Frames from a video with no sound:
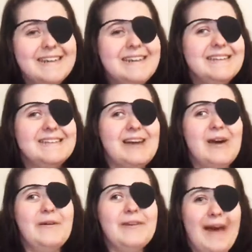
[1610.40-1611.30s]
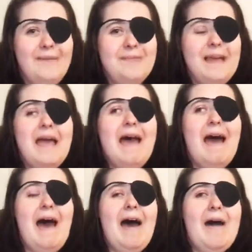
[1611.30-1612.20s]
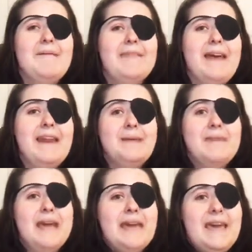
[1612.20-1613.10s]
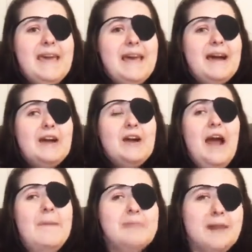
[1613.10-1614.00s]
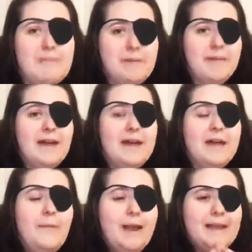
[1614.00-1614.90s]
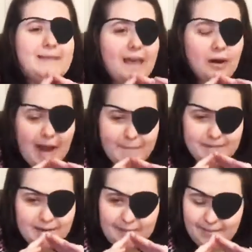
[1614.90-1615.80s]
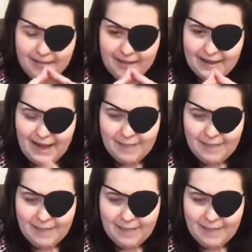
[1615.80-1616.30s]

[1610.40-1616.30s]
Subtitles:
So yeah, they end up taking a crap ton of my blood, and when I say a crap ton of my blood,